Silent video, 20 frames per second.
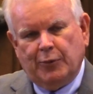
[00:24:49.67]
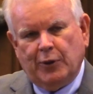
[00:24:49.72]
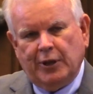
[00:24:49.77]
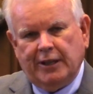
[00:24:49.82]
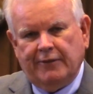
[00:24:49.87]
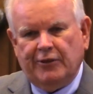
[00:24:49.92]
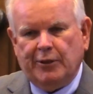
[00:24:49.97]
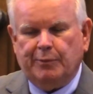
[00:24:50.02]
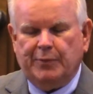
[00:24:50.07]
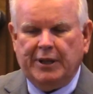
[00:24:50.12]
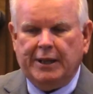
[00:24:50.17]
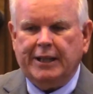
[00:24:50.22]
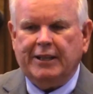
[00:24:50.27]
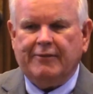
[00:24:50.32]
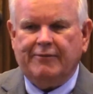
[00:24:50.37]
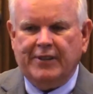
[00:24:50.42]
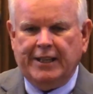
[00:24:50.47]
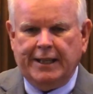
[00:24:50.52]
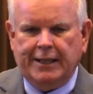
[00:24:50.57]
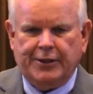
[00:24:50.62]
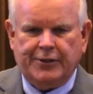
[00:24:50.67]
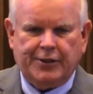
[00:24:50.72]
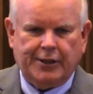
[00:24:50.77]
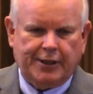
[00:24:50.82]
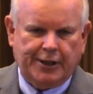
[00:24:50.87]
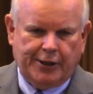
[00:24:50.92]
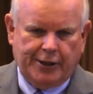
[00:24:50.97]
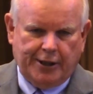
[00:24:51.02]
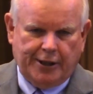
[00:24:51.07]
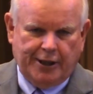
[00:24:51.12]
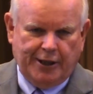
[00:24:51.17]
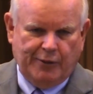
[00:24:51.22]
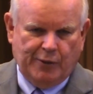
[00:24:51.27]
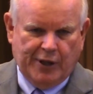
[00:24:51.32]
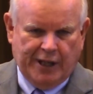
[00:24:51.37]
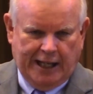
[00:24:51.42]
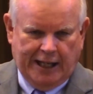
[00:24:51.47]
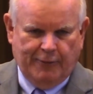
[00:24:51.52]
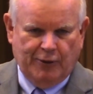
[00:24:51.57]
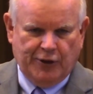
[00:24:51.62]
One of the big events that occurred
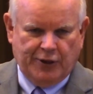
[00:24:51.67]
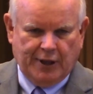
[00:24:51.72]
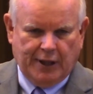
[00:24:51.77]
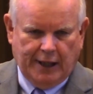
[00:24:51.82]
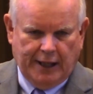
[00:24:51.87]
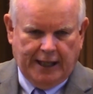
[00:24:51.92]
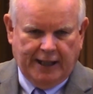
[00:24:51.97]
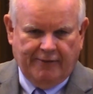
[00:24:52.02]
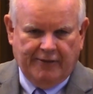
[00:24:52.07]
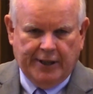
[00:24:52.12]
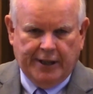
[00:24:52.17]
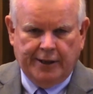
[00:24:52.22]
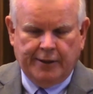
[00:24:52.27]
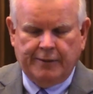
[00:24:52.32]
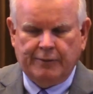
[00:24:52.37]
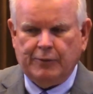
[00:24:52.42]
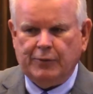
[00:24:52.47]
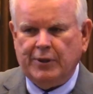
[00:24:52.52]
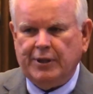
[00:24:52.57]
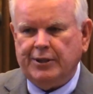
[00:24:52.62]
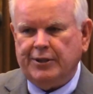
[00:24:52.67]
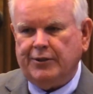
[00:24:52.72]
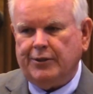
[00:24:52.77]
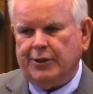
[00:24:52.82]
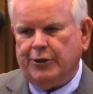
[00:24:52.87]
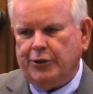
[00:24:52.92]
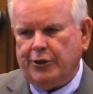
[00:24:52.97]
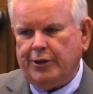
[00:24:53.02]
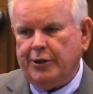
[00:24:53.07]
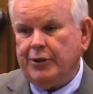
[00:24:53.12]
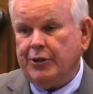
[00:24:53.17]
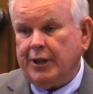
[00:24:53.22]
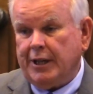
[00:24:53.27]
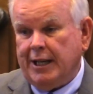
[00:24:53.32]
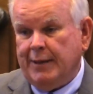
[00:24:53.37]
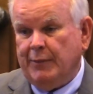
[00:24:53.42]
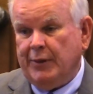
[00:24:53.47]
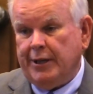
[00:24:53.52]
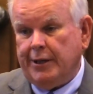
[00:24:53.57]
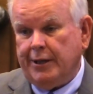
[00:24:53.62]
when I was 11 was the church
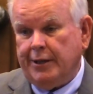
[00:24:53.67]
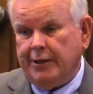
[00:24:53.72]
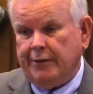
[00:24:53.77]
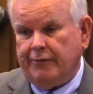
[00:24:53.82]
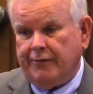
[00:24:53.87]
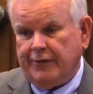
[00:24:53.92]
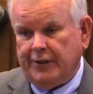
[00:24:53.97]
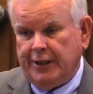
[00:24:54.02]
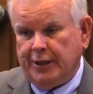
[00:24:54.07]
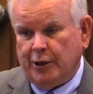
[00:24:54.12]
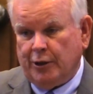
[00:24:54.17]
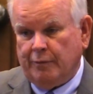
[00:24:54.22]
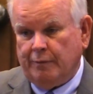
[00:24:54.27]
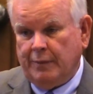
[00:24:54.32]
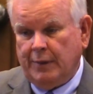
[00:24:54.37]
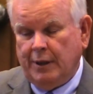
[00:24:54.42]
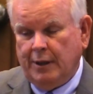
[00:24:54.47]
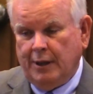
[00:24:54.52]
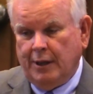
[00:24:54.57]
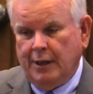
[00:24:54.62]
came here to film